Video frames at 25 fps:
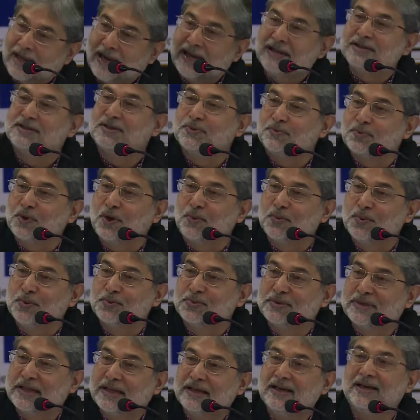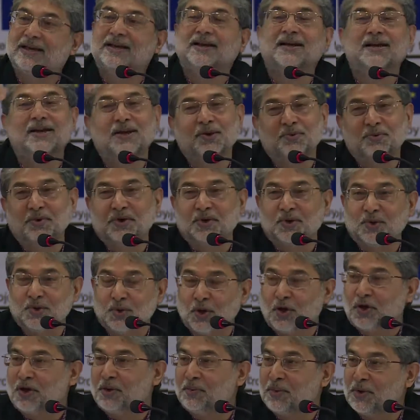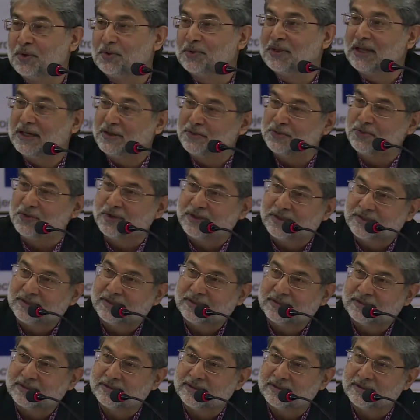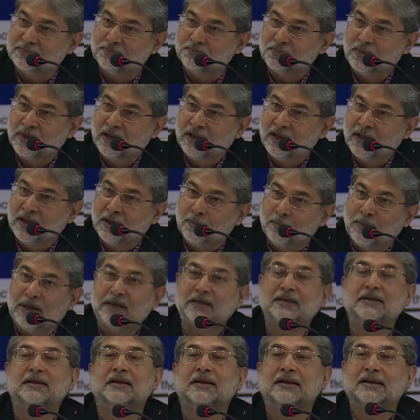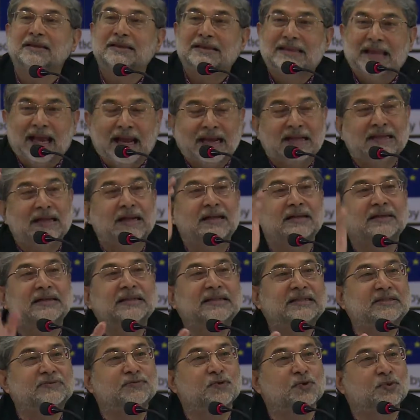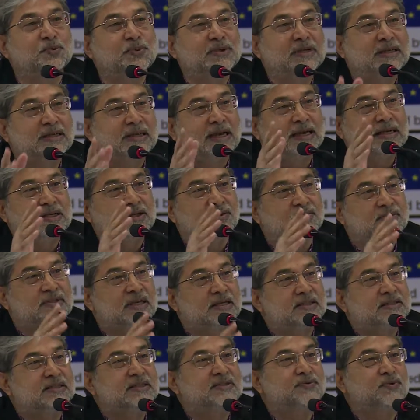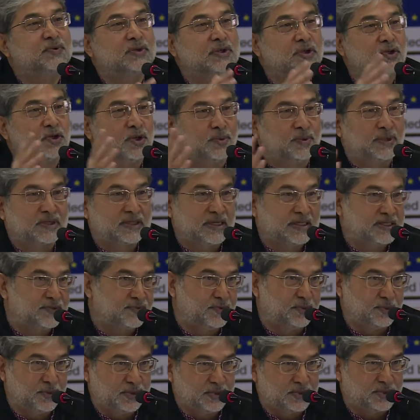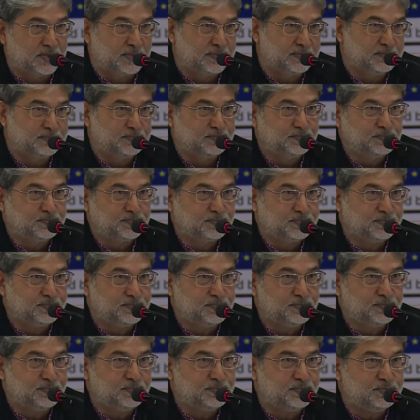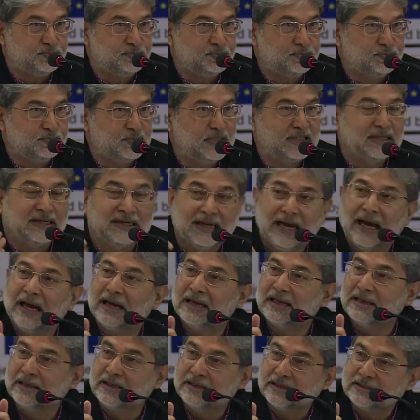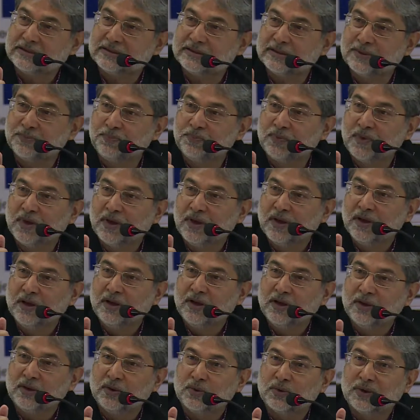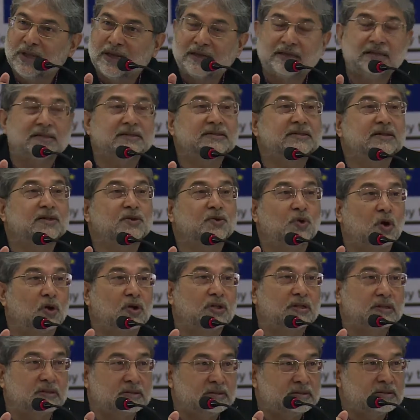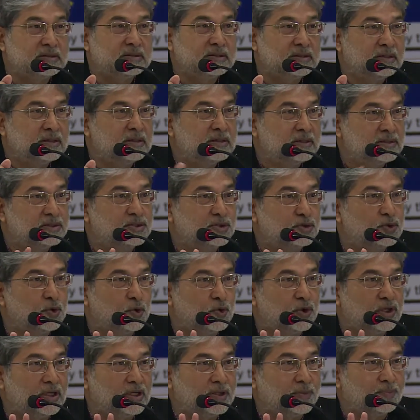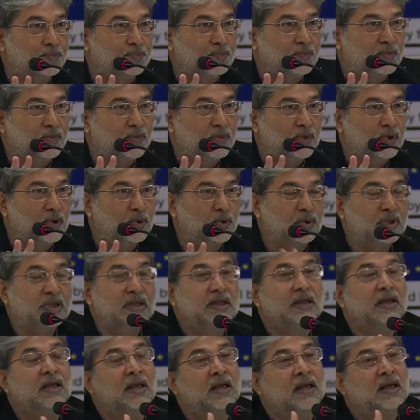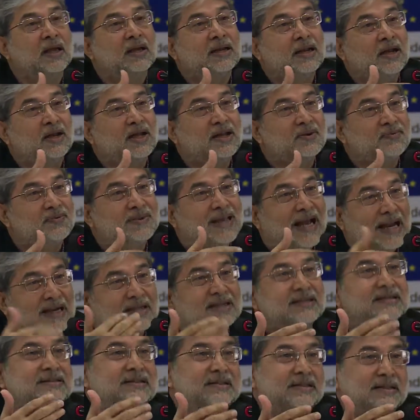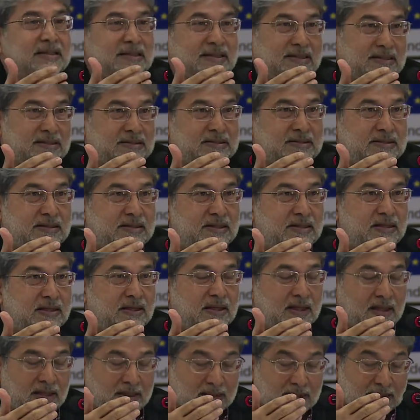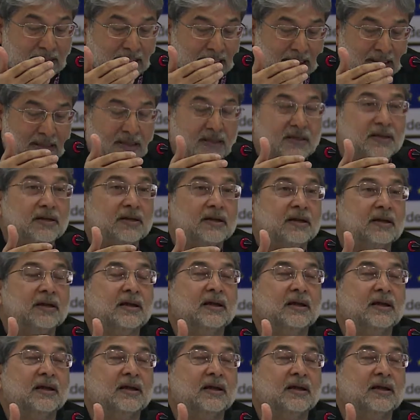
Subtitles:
kinds of problems there. We can talk about that if you're interested. But that at least would be a kind of successful economic transformation. But in our case, that is not the story. Okay. Now, if that is the case, then